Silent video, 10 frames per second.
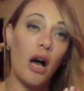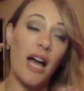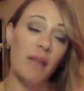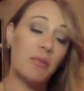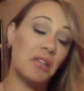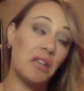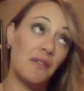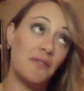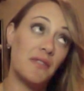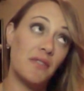I believe,
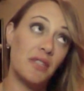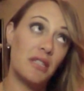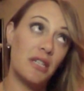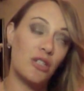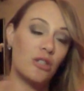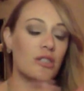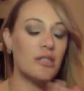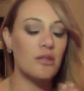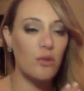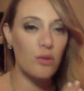of civilization, because
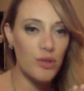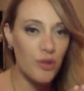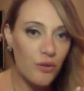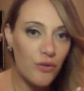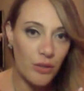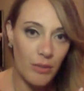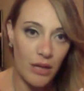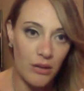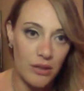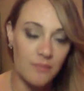they're the cornerstone of good
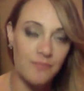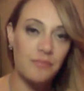manners.